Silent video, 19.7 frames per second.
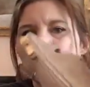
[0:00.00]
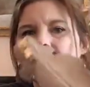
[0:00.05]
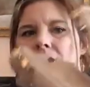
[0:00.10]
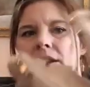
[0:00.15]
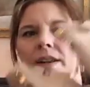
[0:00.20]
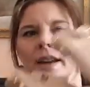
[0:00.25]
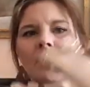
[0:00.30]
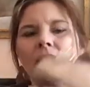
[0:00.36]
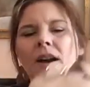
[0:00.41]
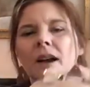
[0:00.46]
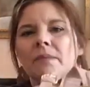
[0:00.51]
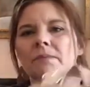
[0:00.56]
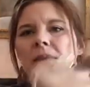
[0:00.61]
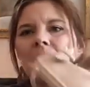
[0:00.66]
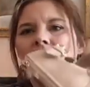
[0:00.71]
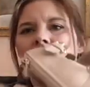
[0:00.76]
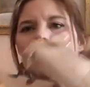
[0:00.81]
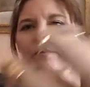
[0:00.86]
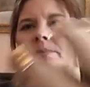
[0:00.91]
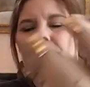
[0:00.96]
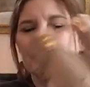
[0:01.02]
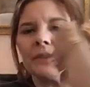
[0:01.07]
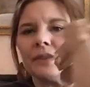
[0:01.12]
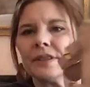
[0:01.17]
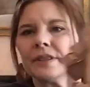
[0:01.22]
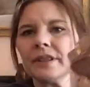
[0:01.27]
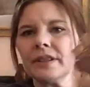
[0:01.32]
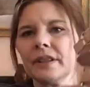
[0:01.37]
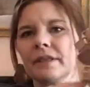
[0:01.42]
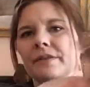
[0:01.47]
Now, I'm not
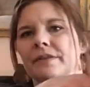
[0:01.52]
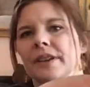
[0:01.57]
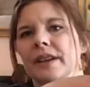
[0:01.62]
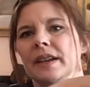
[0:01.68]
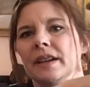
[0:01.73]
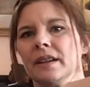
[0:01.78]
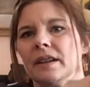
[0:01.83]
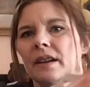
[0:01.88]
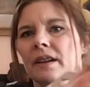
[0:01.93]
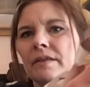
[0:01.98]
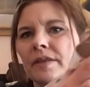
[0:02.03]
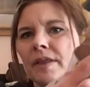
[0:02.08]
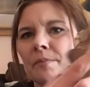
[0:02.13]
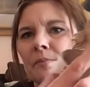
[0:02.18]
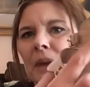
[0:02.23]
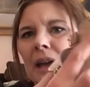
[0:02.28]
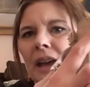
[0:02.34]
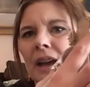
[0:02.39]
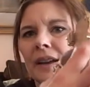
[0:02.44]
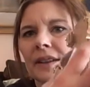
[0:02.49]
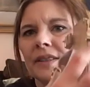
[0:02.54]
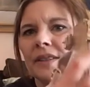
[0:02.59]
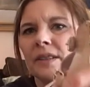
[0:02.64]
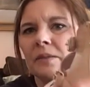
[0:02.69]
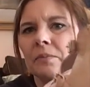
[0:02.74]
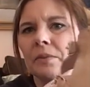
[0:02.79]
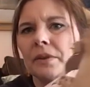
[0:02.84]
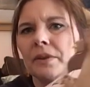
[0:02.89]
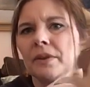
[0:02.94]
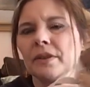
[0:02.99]
personally a fan of the back
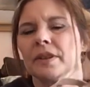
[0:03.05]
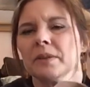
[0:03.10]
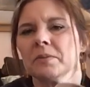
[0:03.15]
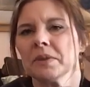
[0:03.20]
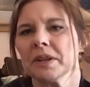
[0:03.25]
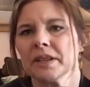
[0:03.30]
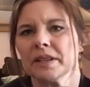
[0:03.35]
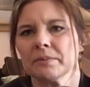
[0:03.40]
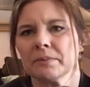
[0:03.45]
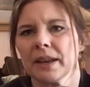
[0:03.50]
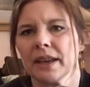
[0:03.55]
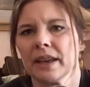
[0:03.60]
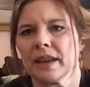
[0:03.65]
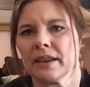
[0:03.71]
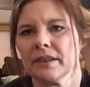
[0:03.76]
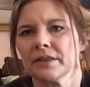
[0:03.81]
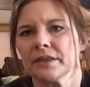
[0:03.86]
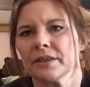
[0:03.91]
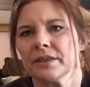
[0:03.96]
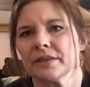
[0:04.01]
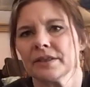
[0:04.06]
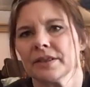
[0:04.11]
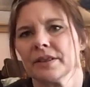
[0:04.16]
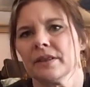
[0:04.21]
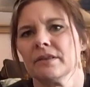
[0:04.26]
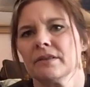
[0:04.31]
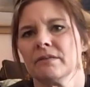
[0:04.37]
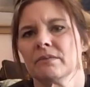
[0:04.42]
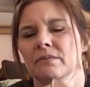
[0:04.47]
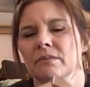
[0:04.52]
zipper, only because my ankles are
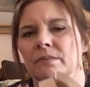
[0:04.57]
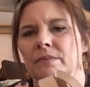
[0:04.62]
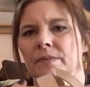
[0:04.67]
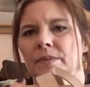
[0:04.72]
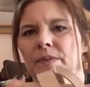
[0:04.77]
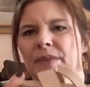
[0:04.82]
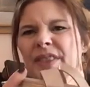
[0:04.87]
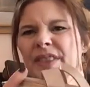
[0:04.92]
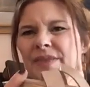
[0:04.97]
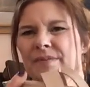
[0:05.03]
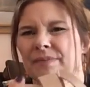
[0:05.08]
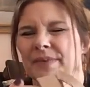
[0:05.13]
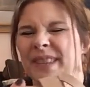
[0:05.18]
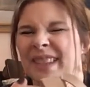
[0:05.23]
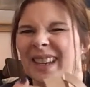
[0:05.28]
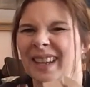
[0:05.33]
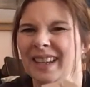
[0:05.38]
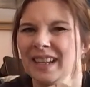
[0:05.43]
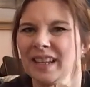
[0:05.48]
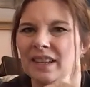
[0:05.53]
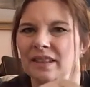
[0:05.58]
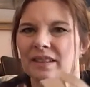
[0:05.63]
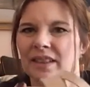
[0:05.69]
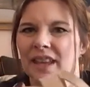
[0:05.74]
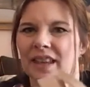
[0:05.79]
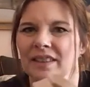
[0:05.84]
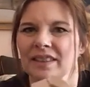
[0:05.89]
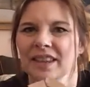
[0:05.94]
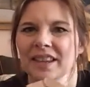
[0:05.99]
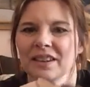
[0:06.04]
so skinny
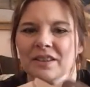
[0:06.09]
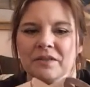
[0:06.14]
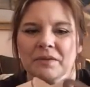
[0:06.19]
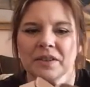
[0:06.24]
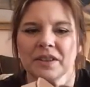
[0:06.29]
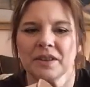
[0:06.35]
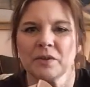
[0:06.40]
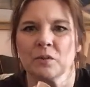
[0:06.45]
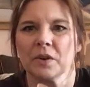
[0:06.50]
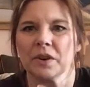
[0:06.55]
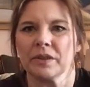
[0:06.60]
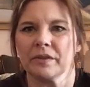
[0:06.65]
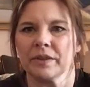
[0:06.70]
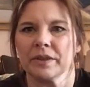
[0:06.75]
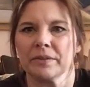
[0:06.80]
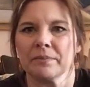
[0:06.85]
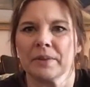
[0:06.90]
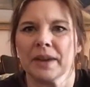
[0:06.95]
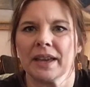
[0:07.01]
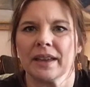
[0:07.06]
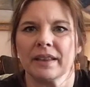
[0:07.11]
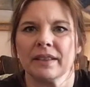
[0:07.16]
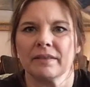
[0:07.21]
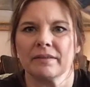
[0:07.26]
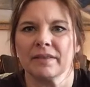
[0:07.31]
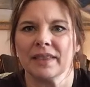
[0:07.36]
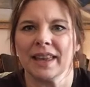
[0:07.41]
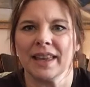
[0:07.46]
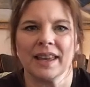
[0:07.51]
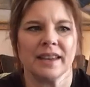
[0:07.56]
that they don't really work with my
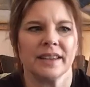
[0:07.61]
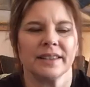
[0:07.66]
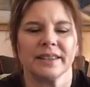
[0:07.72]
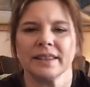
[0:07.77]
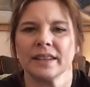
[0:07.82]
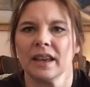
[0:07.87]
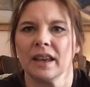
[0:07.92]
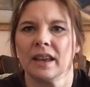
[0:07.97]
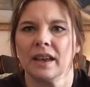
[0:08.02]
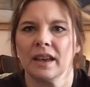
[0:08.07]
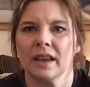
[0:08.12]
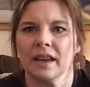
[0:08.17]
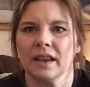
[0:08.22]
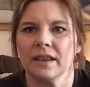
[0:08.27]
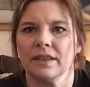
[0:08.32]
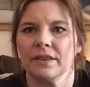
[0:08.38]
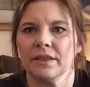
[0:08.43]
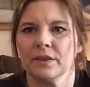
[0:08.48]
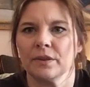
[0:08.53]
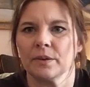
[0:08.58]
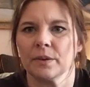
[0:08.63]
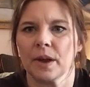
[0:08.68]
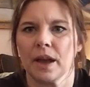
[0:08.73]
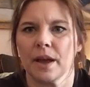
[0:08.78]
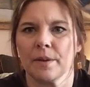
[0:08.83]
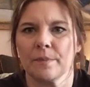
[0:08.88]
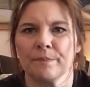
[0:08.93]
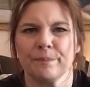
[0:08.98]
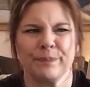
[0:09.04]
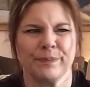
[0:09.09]
legs. They're
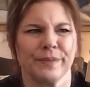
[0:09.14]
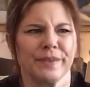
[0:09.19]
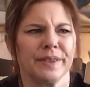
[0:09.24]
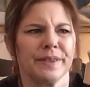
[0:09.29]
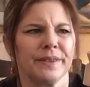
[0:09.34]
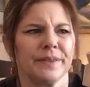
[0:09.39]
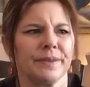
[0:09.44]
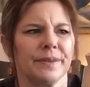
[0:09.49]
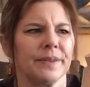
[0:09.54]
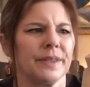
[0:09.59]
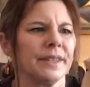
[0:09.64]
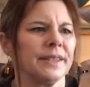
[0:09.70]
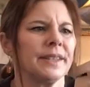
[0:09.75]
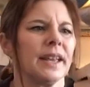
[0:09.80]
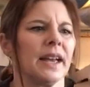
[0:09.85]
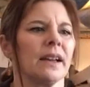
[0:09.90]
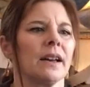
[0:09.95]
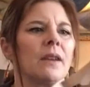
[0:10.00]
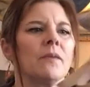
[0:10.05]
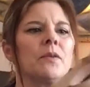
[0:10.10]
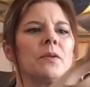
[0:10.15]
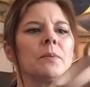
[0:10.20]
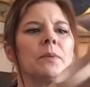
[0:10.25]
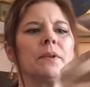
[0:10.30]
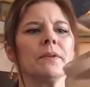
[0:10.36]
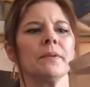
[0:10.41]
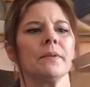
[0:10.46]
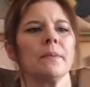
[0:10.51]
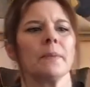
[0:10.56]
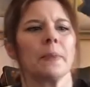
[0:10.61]
just not
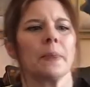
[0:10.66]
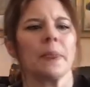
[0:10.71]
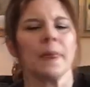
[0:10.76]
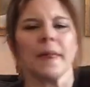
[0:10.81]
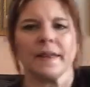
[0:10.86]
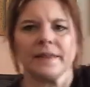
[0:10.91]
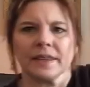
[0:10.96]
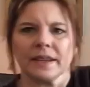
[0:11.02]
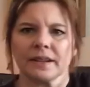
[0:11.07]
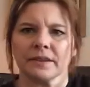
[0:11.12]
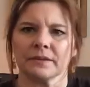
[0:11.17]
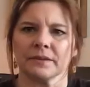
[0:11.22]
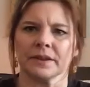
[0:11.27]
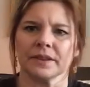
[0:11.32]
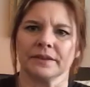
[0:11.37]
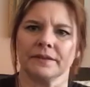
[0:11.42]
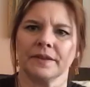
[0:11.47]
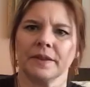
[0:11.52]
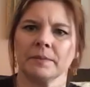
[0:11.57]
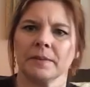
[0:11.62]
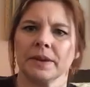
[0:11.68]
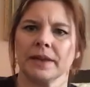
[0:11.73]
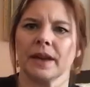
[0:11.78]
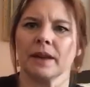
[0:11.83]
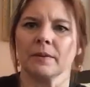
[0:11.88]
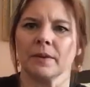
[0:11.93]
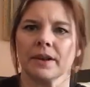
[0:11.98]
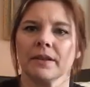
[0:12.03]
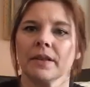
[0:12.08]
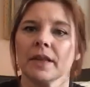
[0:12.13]
comfortable, and they don't really fit me that well.